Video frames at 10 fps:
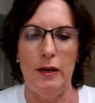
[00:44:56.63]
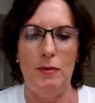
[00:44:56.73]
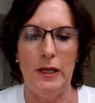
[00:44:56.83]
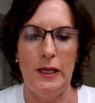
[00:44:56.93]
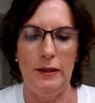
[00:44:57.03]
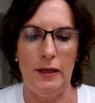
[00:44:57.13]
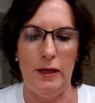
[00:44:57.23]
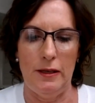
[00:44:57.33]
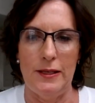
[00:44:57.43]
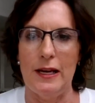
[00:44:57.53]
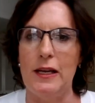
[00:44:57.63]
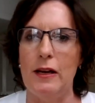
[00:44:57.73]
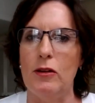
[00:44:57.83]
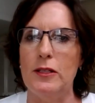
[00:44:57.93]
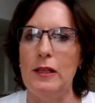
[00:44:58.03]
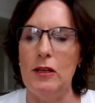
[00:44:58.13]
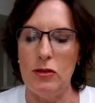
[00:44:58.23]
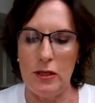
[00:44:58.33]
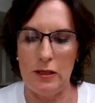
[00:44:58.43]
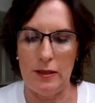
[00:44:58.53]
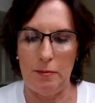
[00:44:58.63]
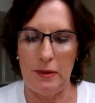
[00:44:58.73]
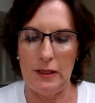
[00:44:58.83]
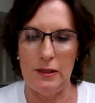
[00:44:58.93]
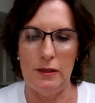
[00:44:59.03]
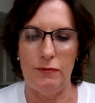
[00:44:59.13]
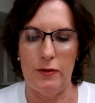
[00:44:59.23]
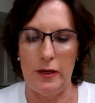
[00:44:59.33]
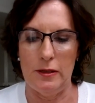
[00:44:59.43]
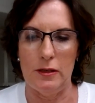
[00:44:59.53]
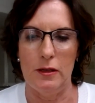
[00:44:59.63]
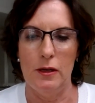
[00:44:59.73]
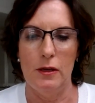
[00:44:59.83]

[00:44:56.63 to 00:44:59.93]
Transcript: I want to get the exact title because I think you said something different